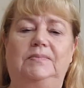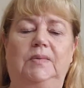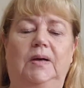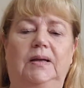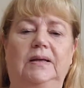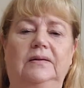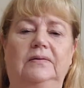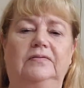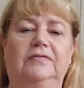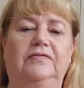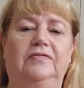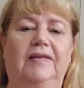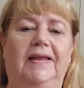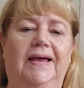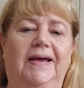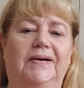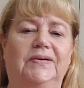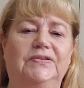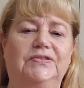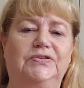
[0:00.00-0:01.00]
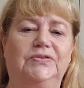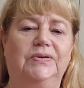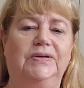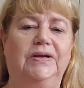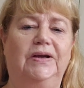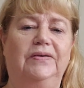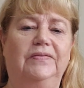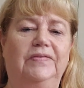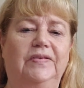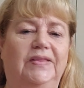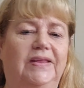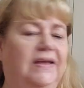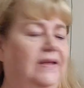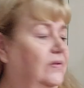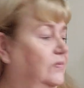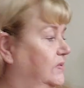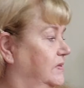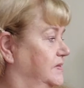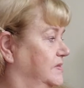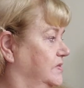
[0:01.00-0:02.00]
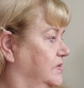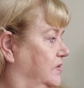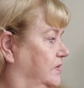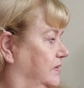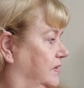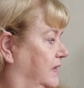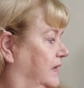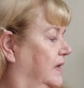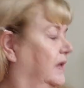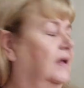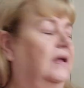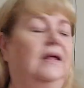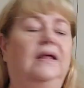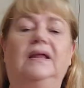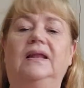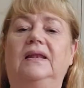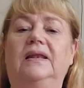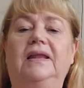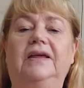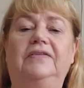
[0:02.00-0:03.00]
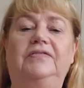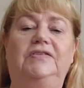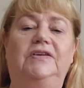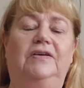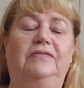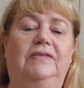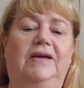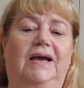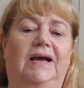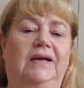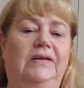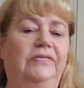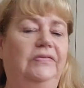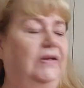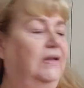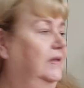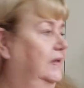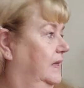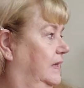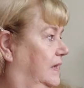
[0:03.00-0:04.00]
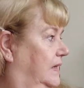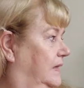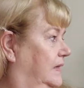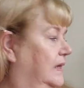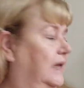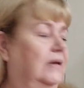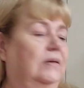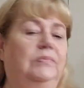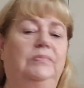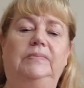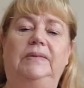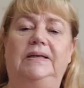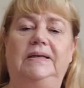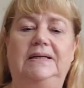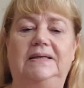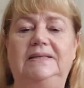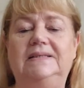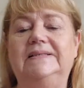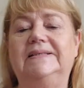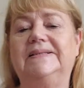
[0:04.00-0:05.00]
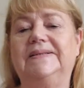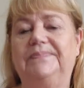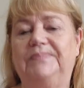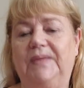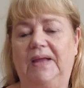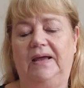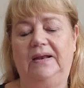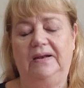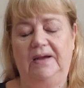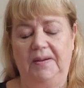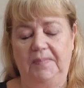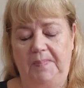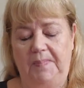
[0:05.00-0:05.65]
my little flower tree over there that's got leftover advent yarn and minis. And I